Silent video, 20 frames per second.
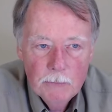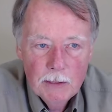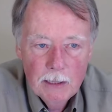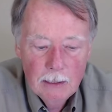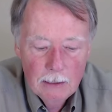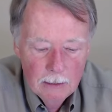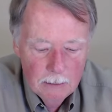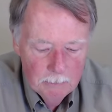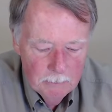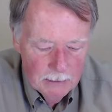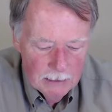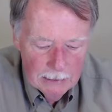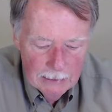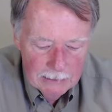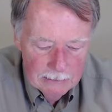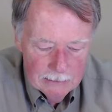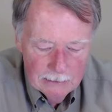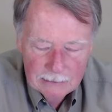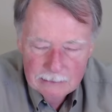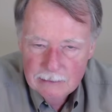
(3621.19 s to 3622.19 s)
Um, and I
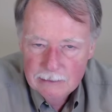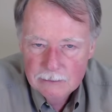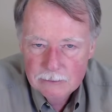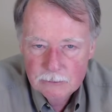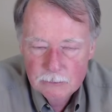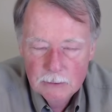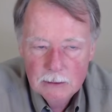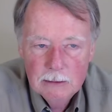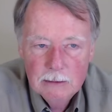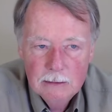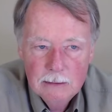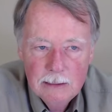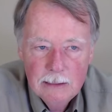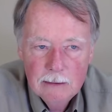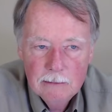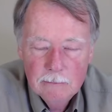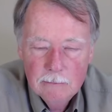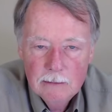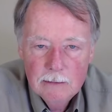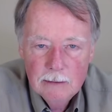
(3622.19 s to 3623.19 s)
think this one
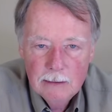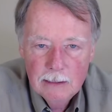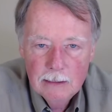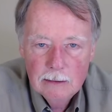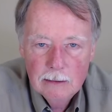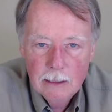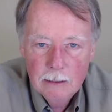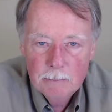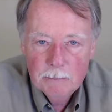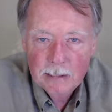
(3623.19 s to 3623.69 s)
hit, hit up